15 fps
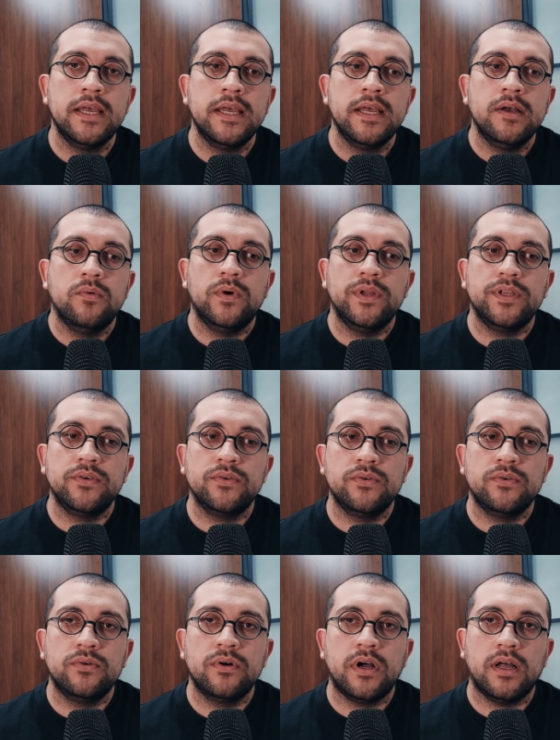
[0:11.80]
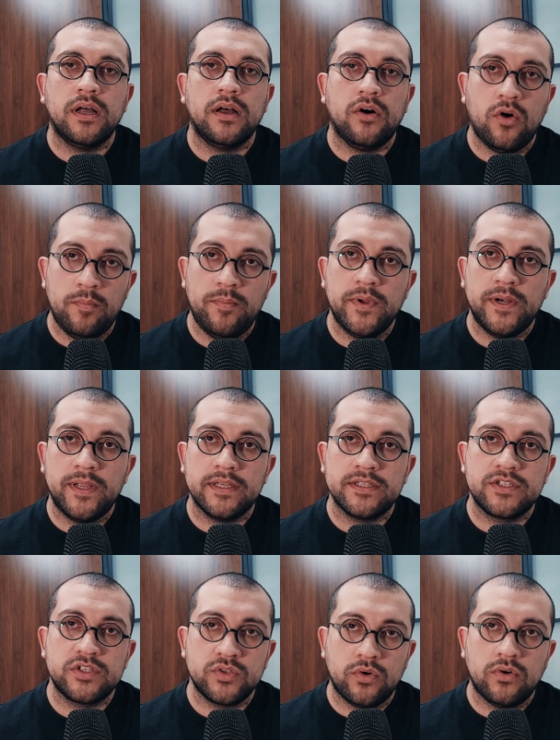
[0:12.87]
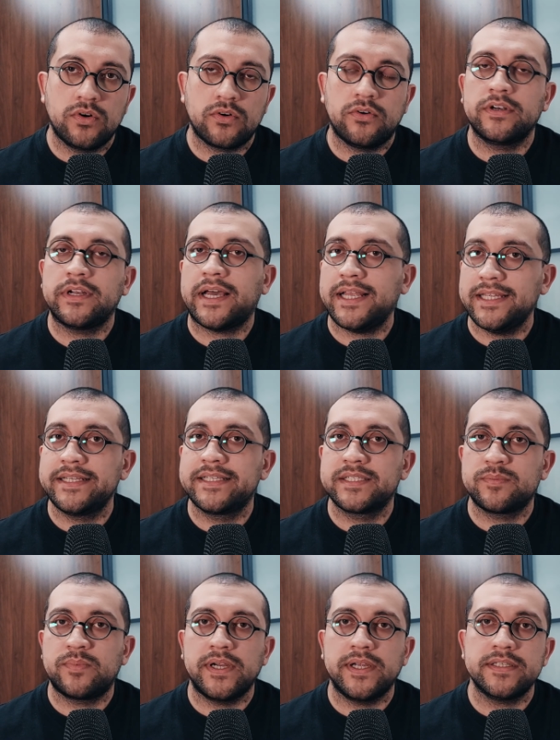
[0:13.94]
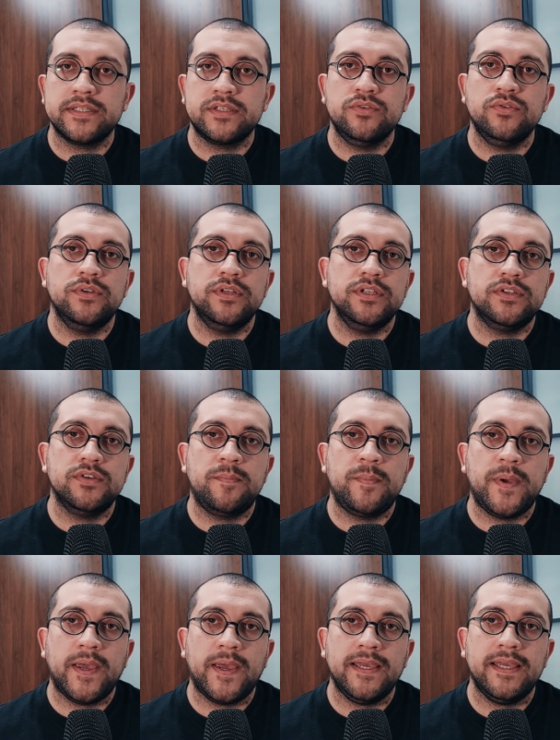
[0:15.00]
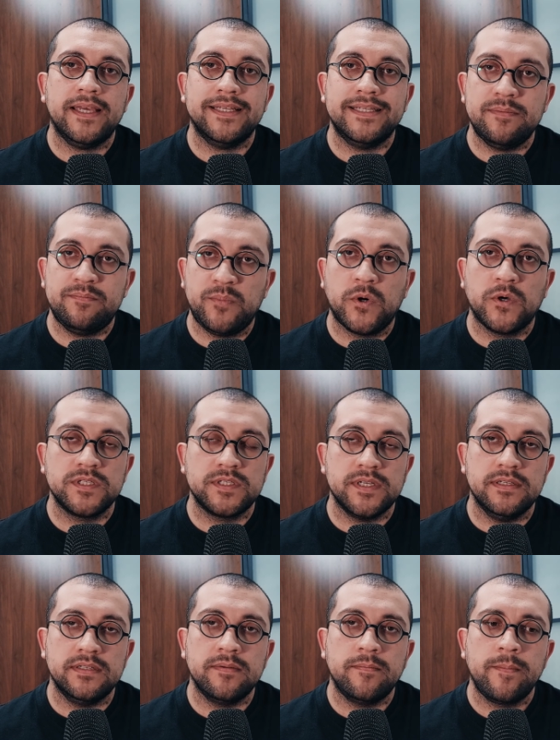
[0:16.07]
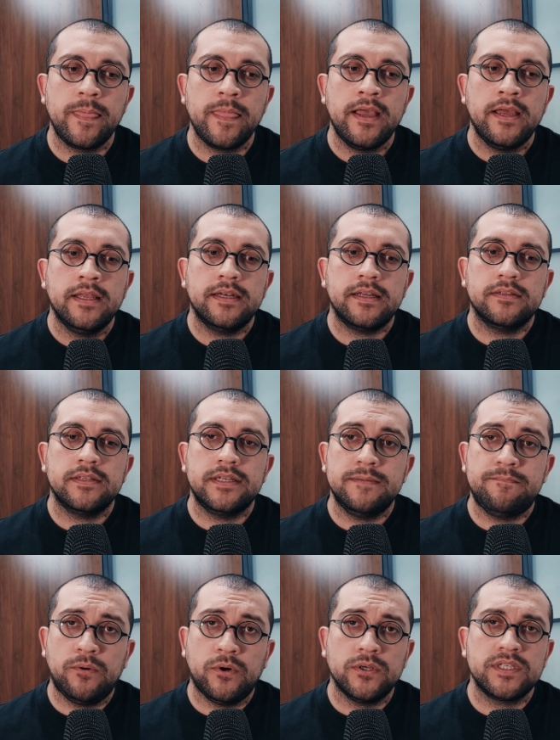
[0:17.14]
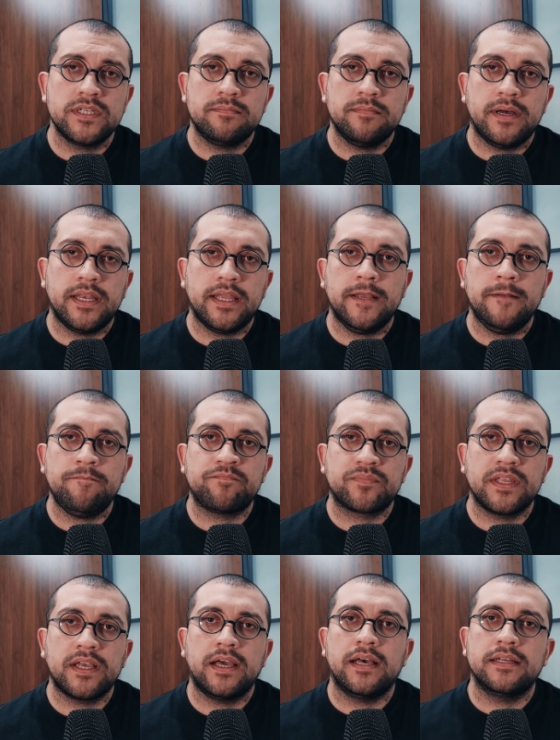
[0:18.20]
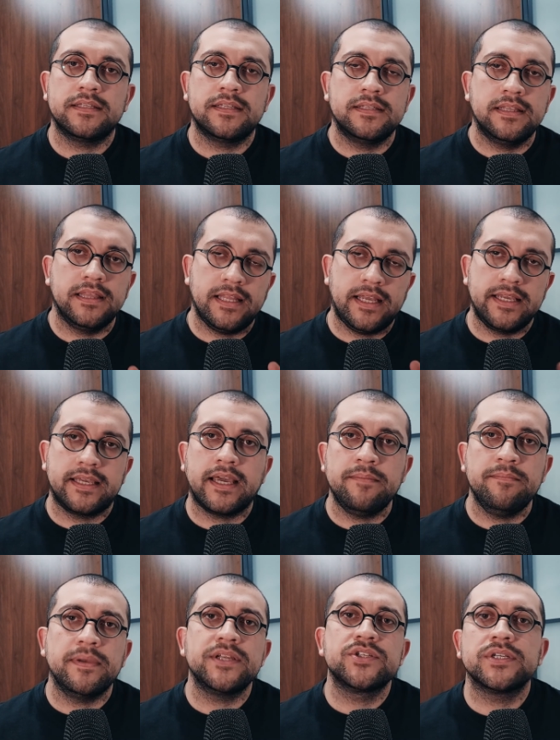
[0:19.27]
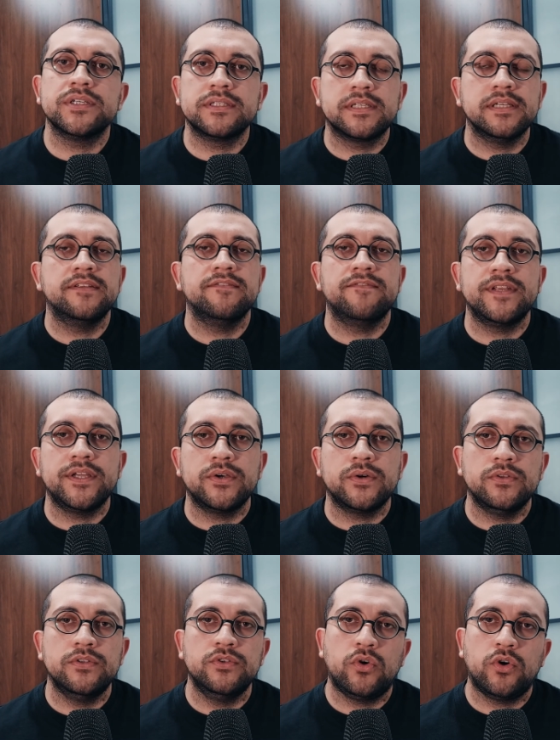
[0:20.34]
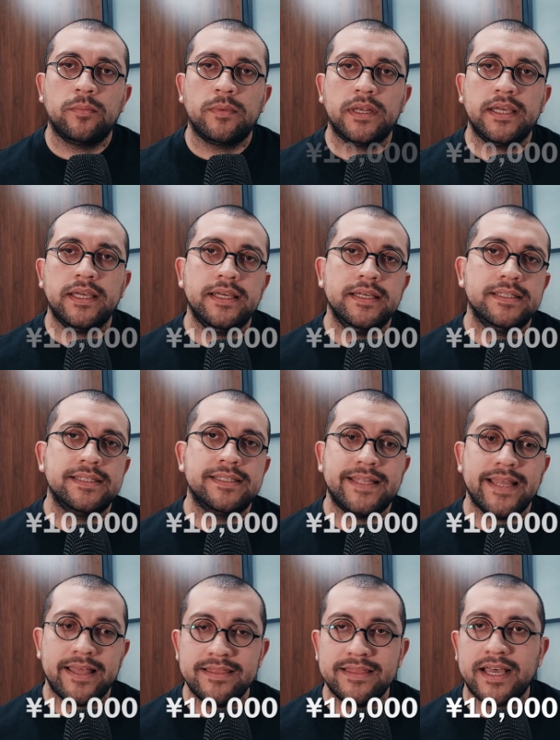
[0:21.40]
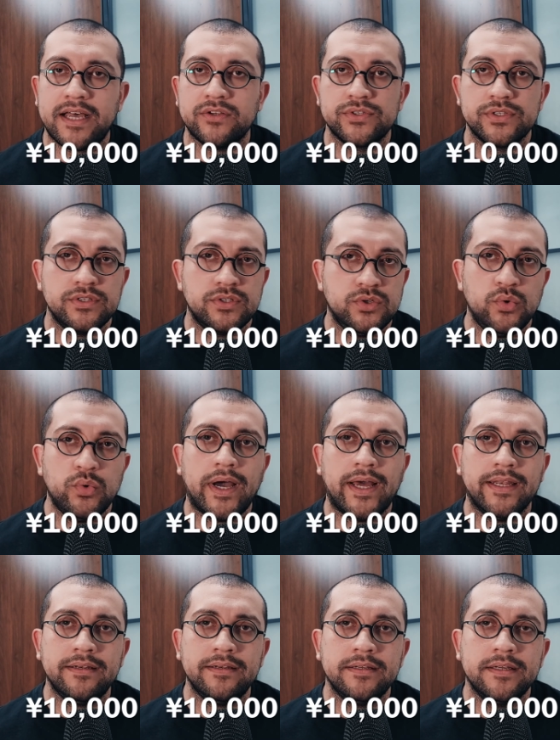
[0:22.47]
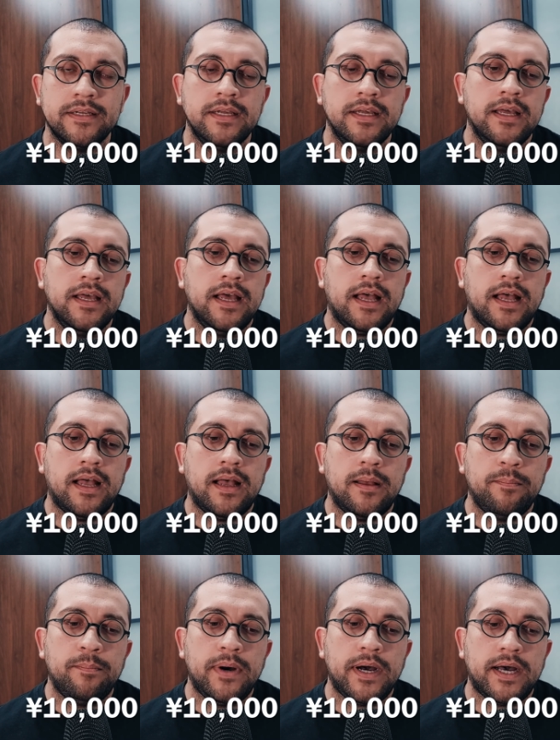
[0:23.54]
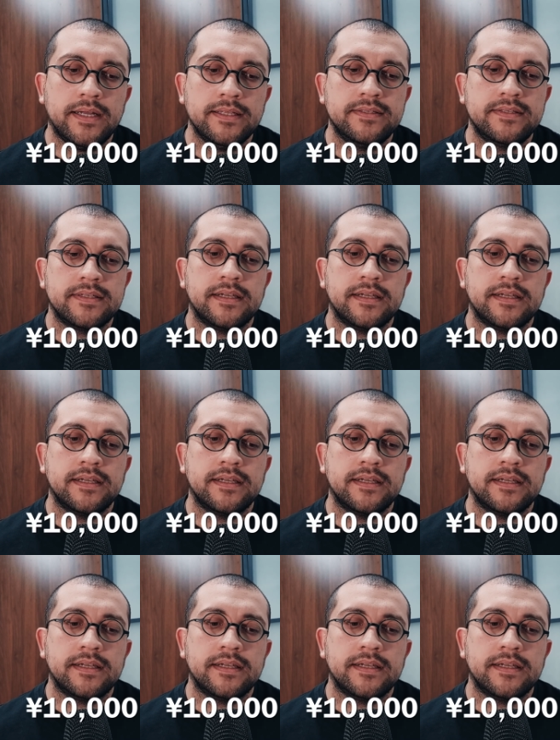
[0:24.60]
when you open a store on AliExpress, you need to pay a deposit. Now, the deposit money, like I mentioned in the video, normally it's 10,000 yuan. But